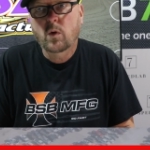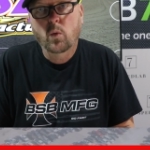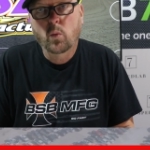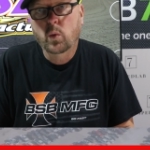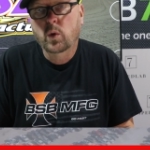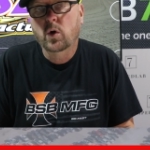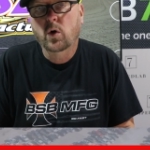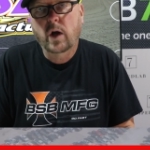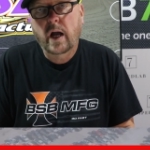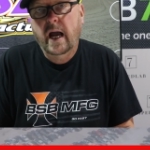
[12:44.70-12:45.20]

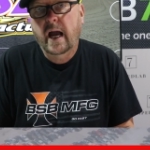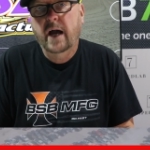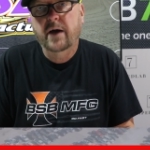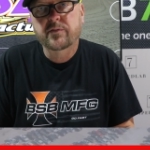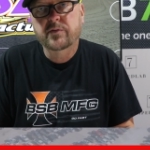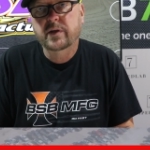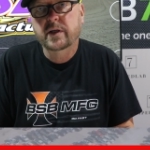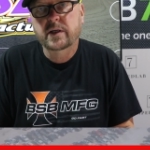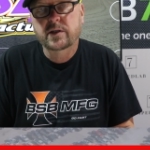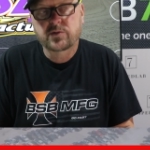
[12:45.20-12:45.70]
will
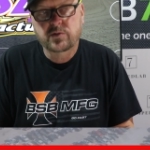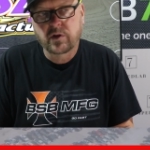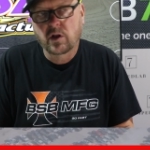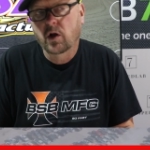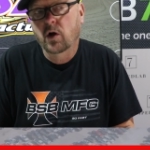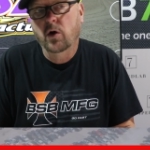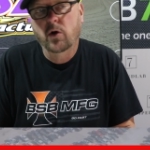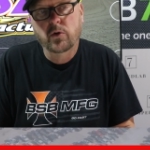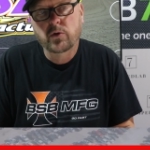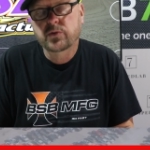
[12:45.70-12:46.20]
have these
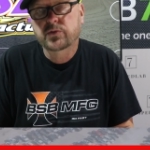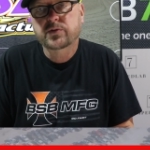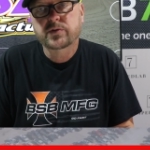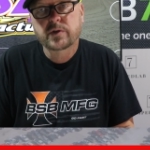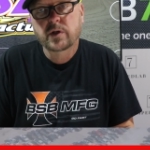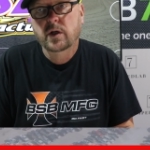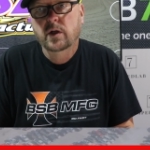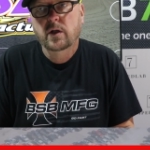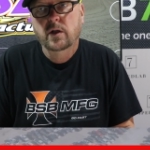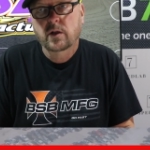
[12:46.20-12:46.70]

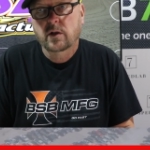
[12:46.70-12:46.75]
Lowe's.